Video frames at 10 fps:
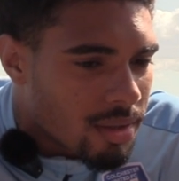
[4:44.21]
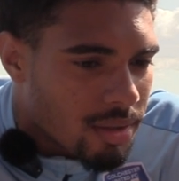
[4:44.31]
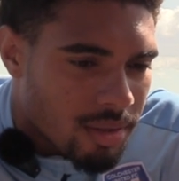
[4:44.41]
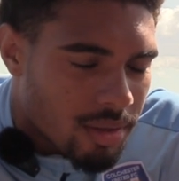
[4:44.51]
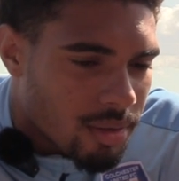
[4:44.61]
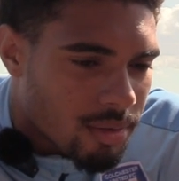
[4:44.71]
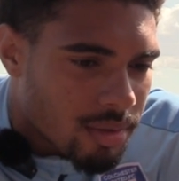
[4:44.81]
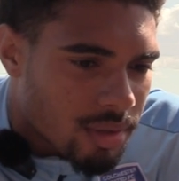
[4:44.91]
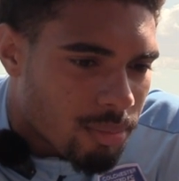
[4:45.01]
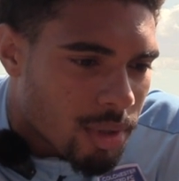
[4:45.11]
You know,
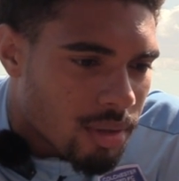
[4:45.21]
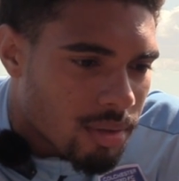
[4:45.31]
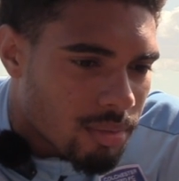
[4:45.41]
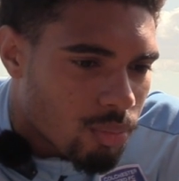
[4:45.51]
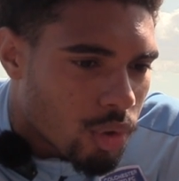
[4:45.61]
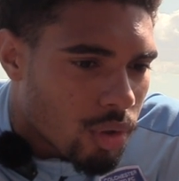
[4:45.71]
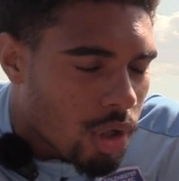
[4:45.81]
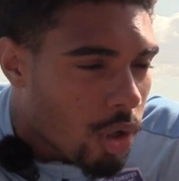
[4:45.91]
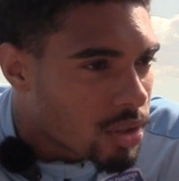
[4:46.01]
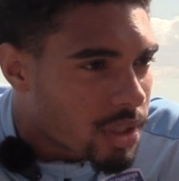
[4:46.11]
I mean, we've got
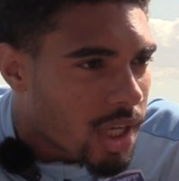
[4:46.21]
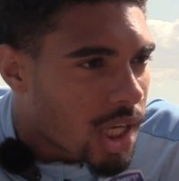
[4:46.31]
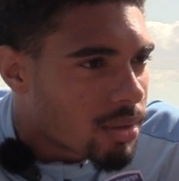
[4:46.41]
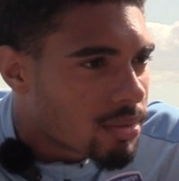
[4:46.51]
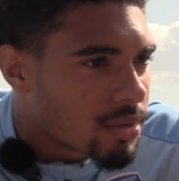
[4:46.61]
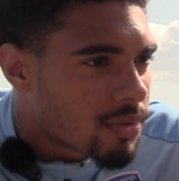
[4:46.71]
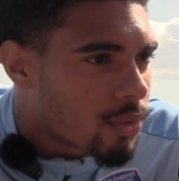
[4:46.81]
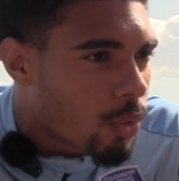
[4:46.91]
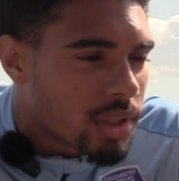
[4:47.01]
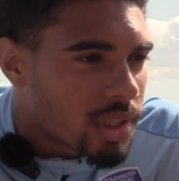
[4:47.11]
loads of games,
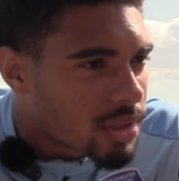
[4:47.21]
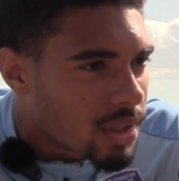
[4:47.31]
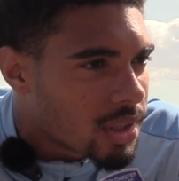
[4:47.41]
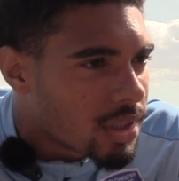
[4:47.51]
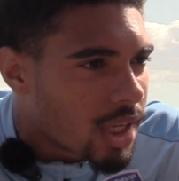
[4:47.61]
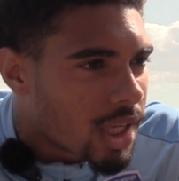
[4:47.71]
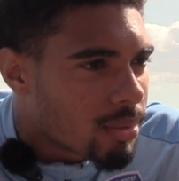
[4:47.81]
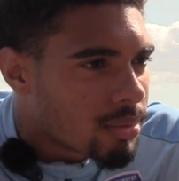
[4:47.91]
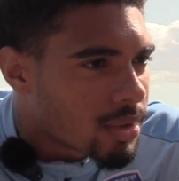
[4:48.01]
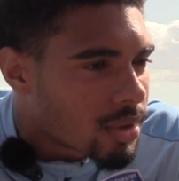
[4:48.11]
46 league
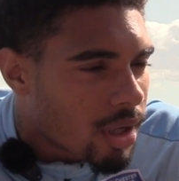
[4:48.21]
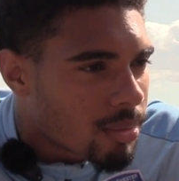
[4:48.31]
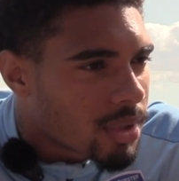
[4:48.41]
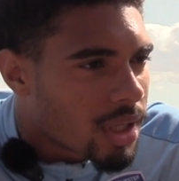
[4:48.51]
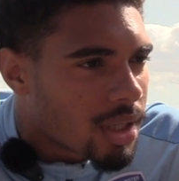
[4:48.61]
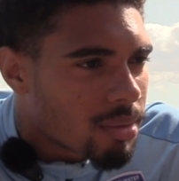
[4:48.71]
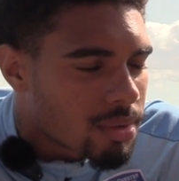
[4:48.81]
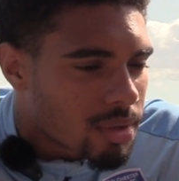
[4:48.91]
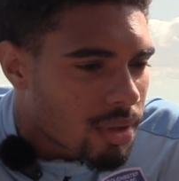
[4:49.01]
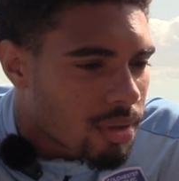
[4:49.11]
games, cup
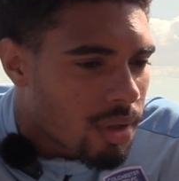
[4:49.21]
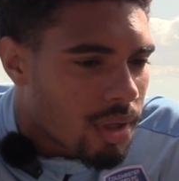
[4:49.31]
games, so